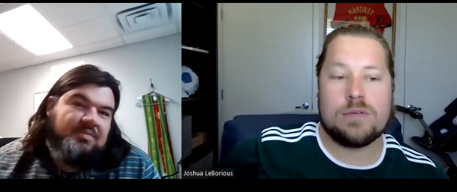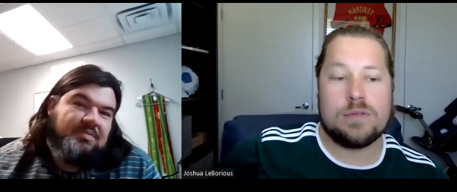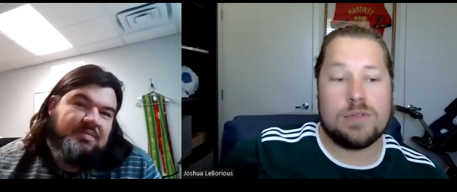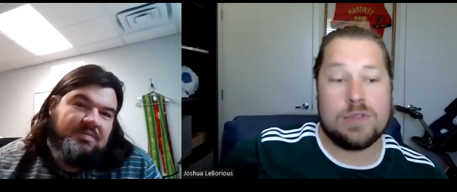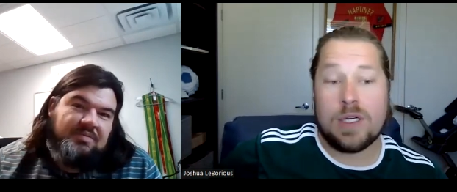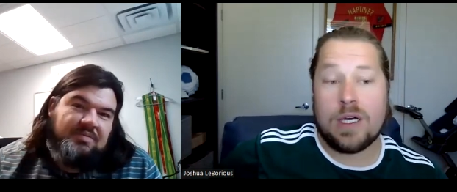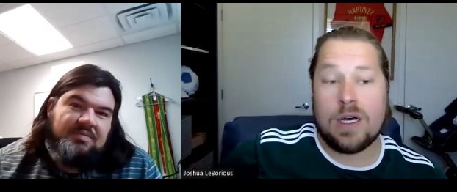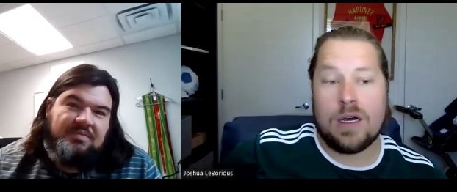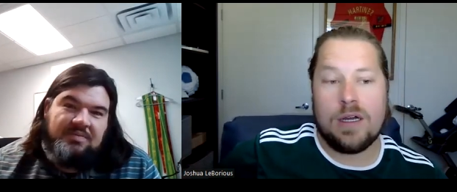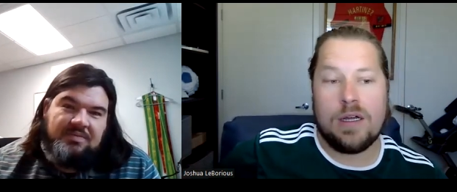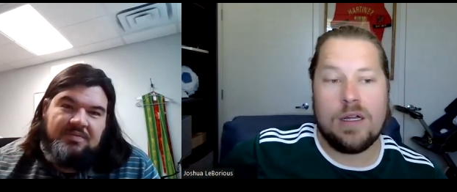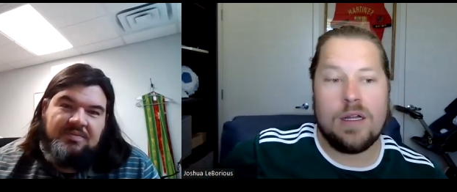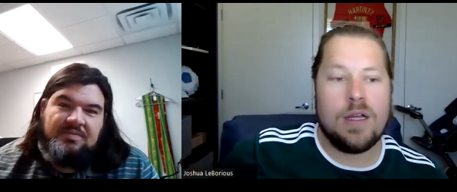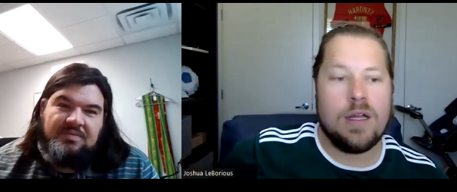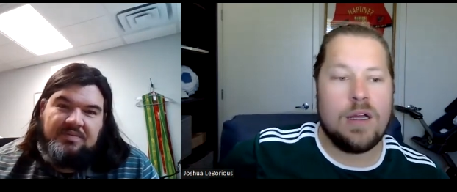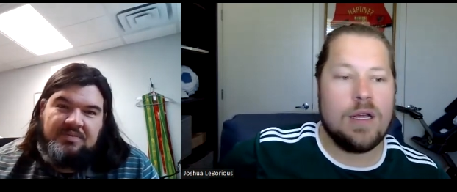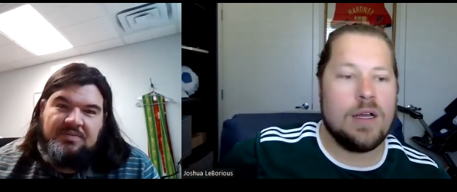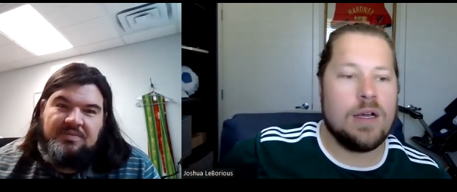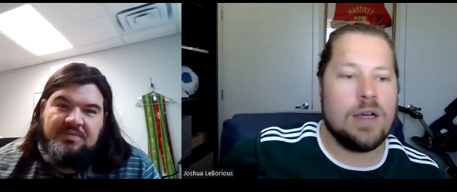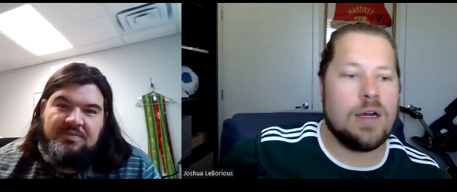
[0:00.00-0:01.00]
Speaker 1: Duh.
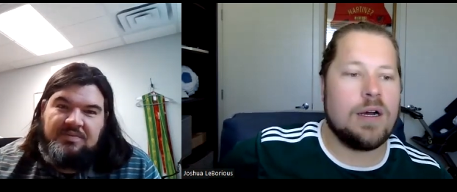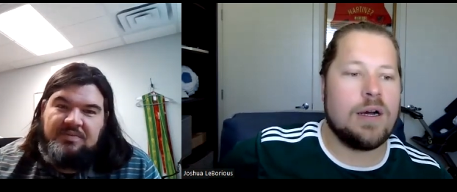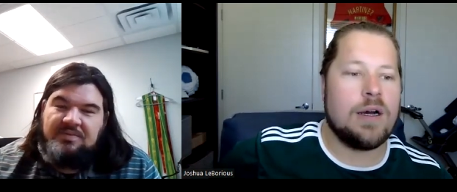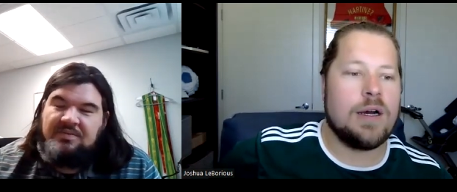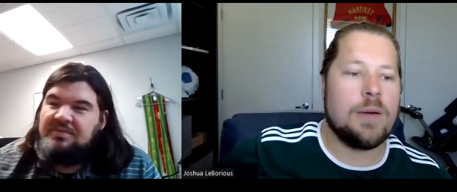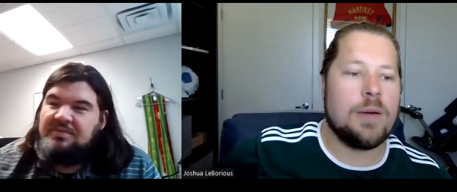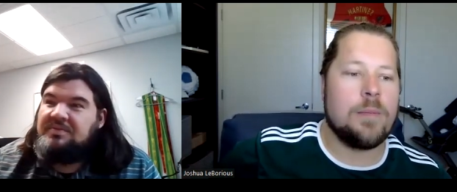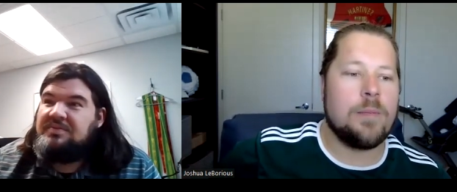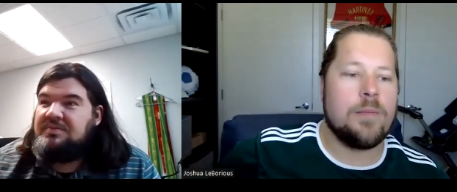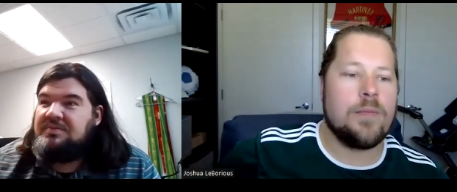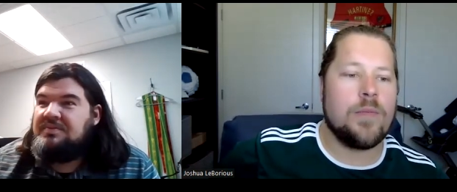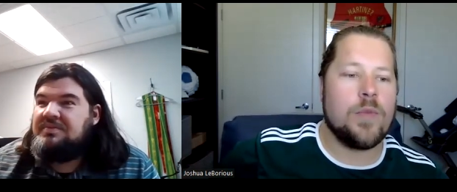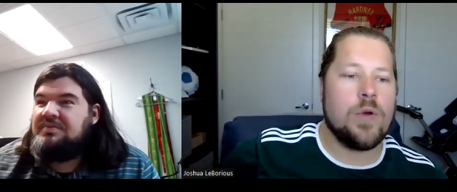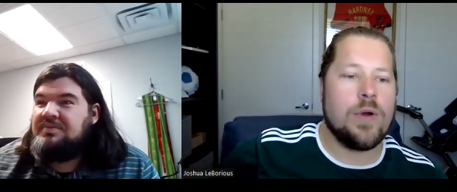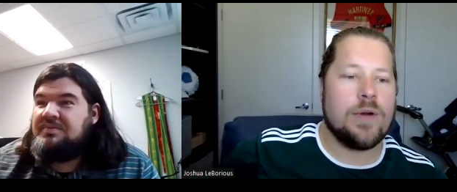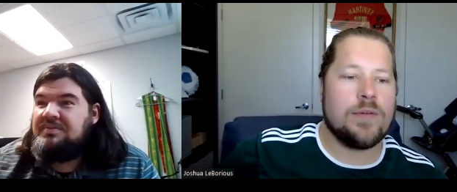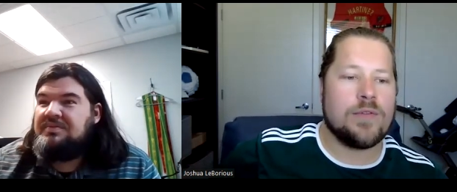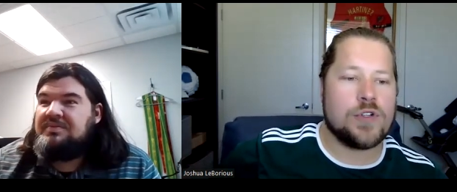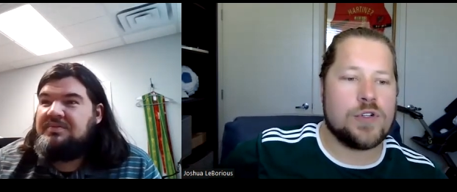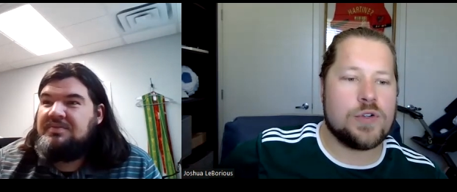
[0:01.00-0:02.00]
Um,
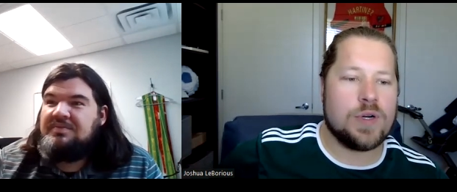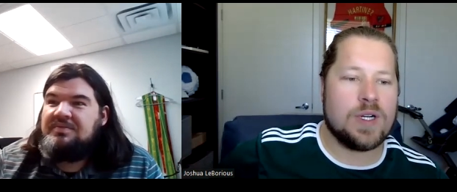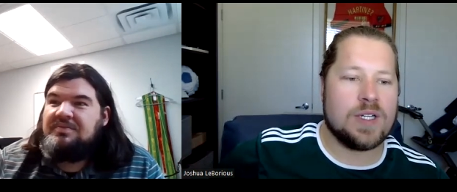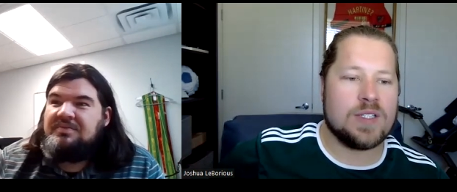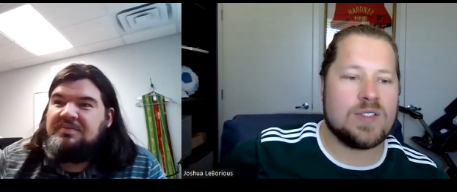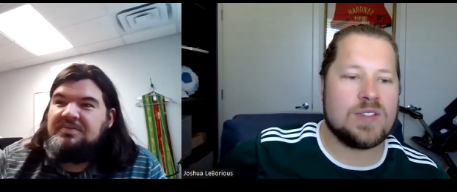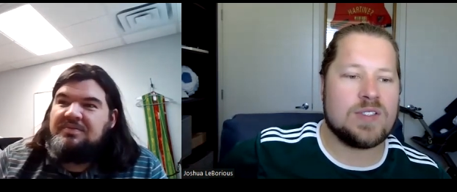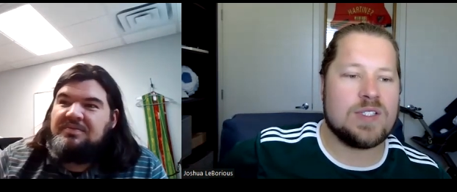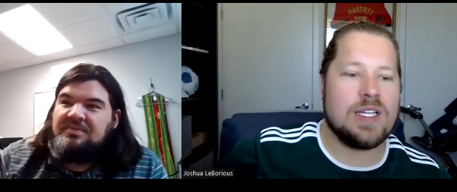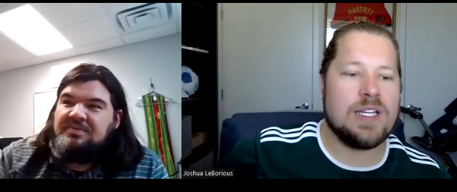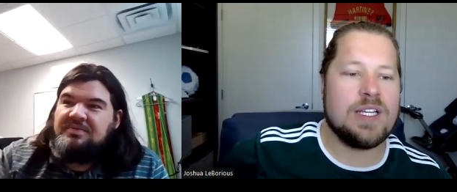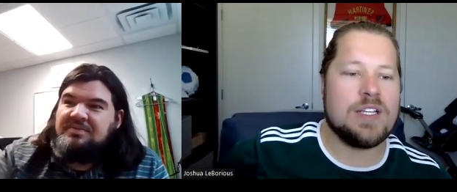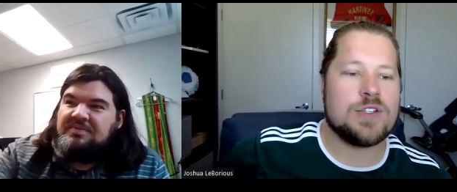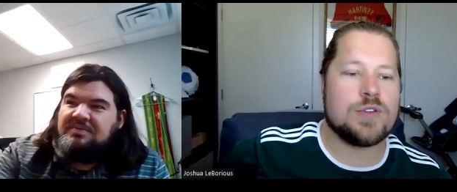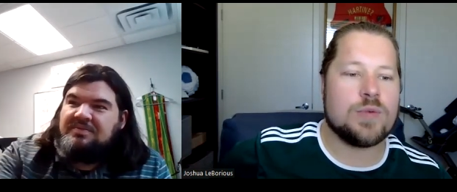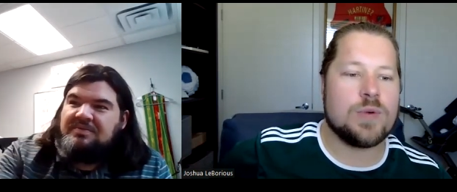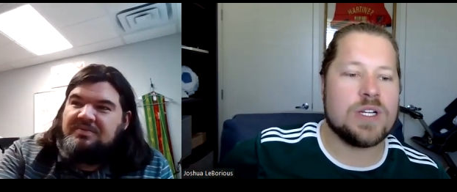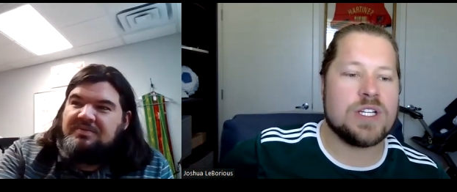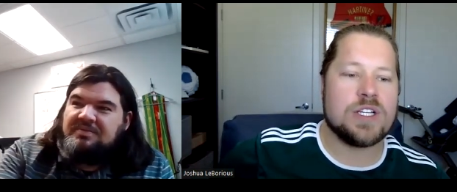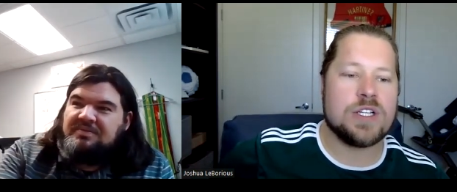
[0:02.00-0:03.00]
whoever trusts in his
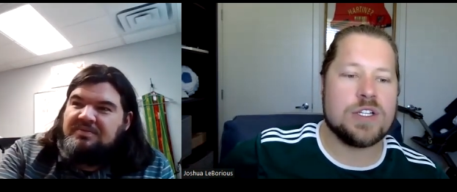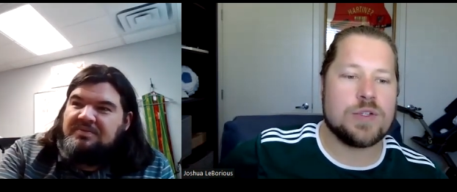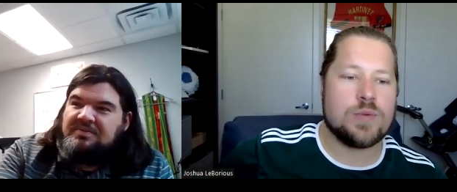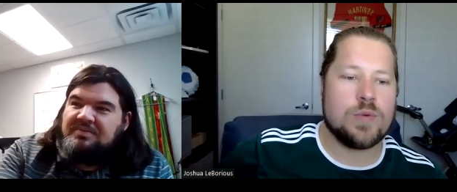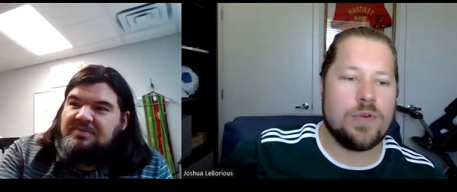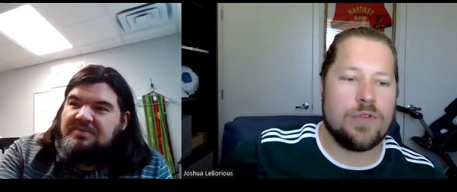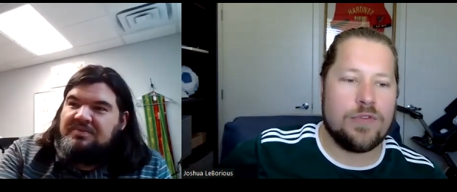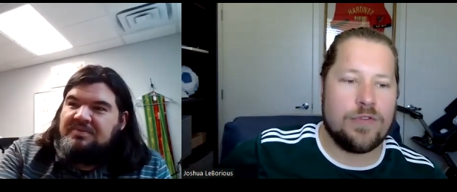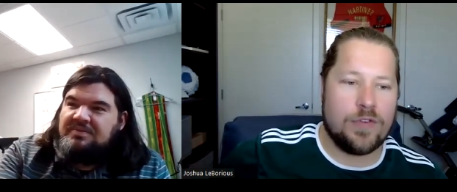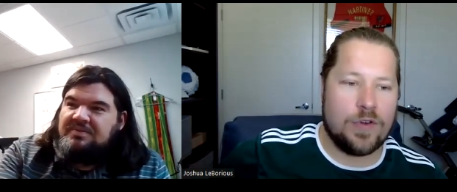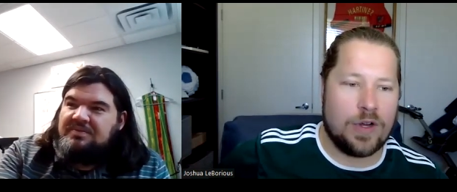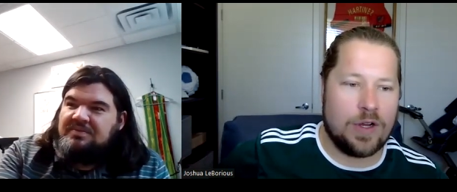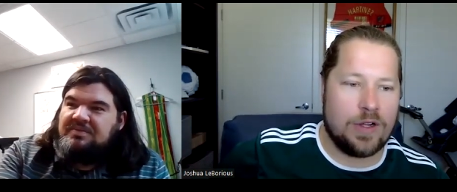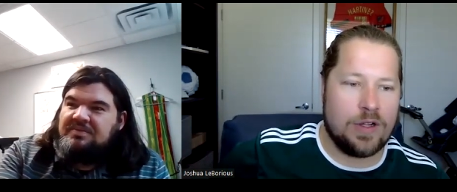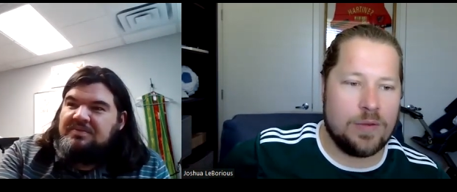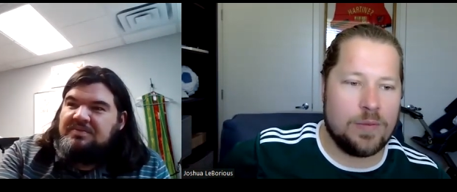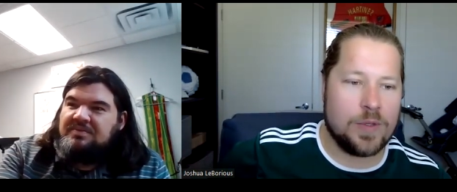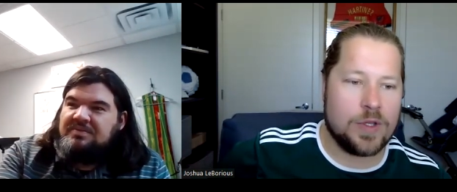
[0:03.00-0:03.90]
riches will fall,